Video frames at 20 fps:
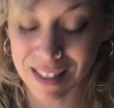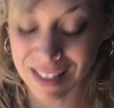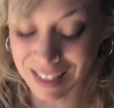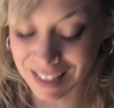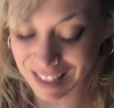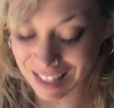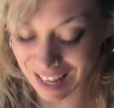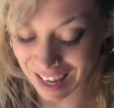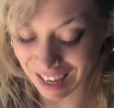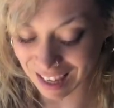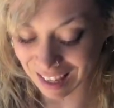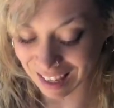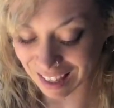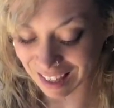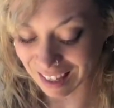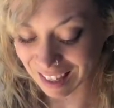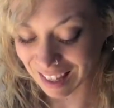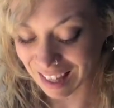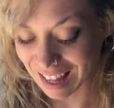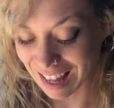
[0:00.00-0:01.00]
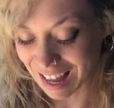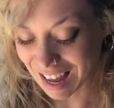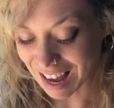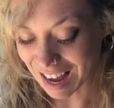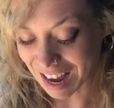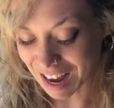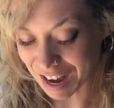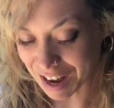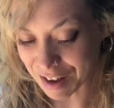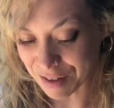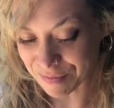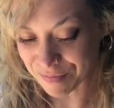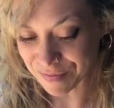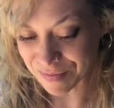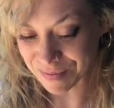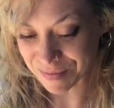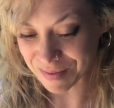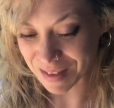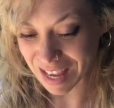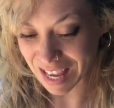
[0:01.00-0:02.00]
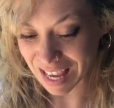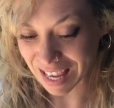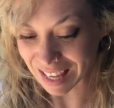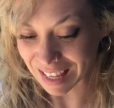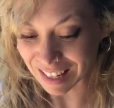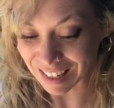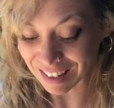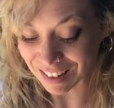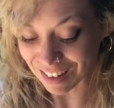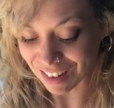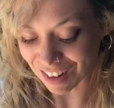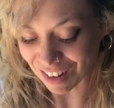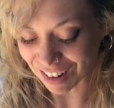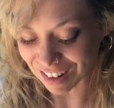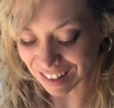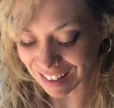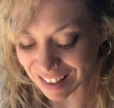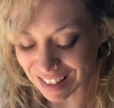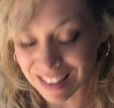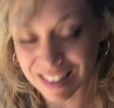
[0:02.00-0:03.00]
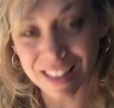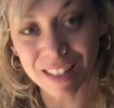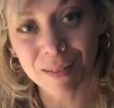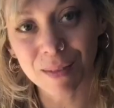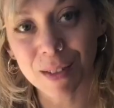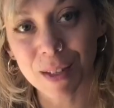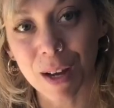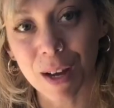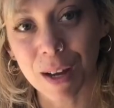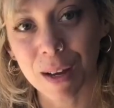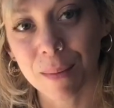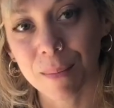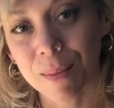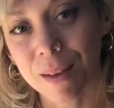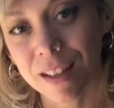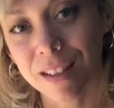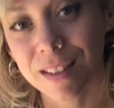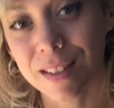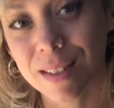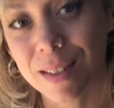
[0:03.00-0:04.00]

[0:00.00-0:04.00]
to take in all at the same time. And